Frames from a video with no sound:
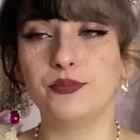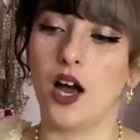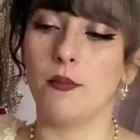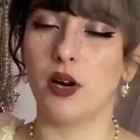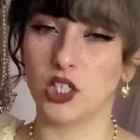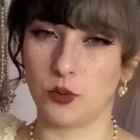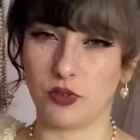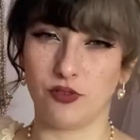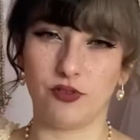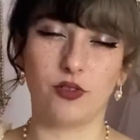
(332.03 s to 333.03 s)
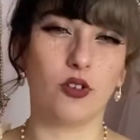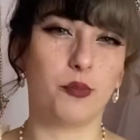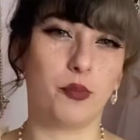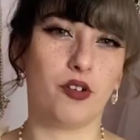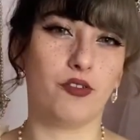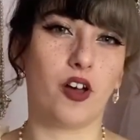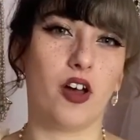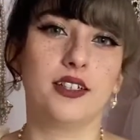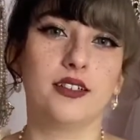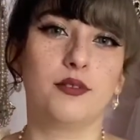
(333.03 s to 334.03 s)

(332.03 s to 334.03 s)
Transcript: I much prefer